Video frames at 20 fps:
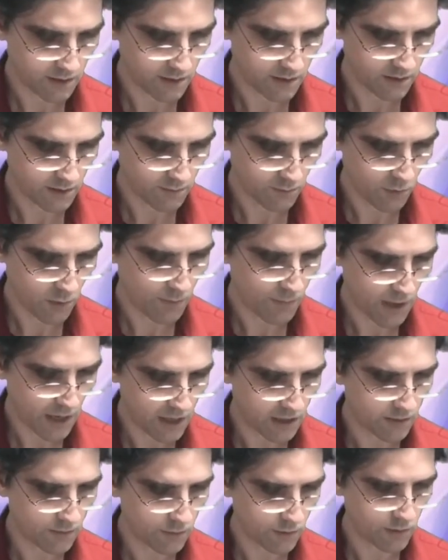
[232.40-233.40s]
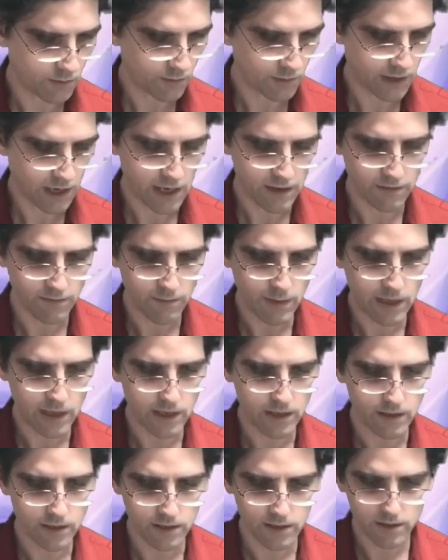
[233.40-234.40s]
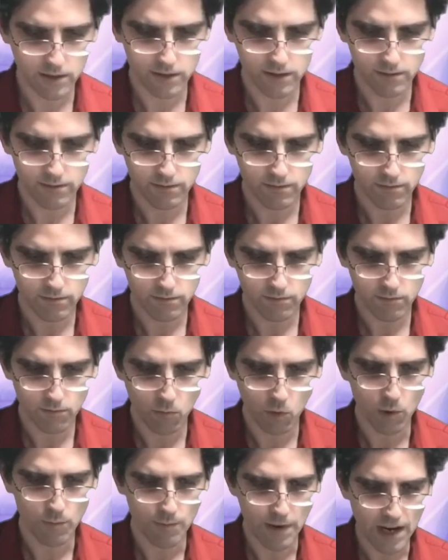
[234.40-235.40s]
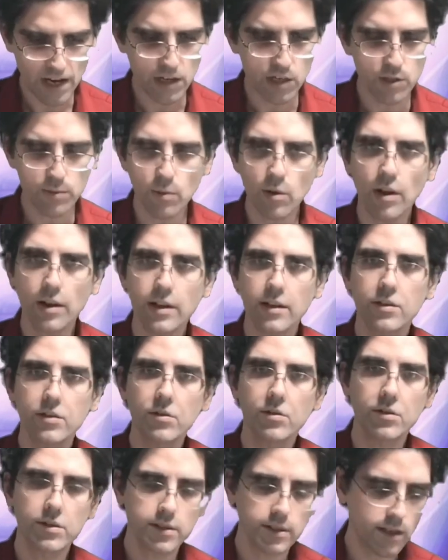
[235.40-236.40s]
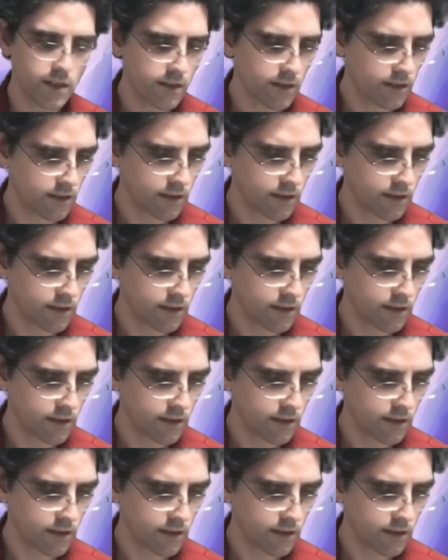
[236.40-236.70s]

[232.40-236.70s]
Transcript: more palatable, kind of make it more manageable, I guess you could say.